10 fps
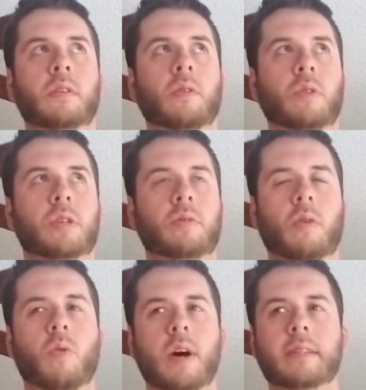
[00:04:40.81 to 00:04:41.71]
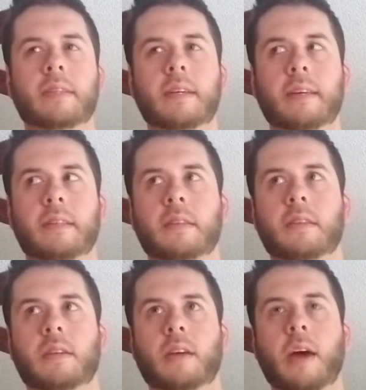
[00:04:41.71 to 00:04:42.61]

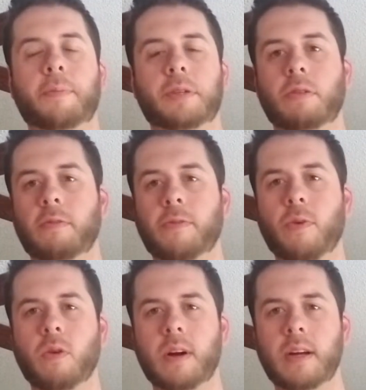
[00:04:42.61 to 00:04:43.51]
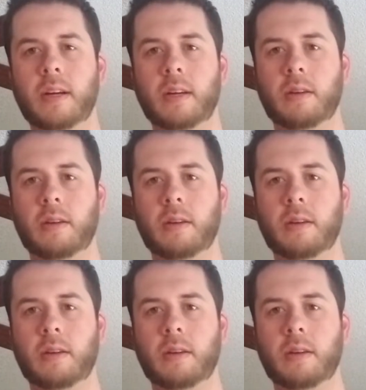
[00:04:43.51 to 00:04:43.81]
Swansith's episode 4,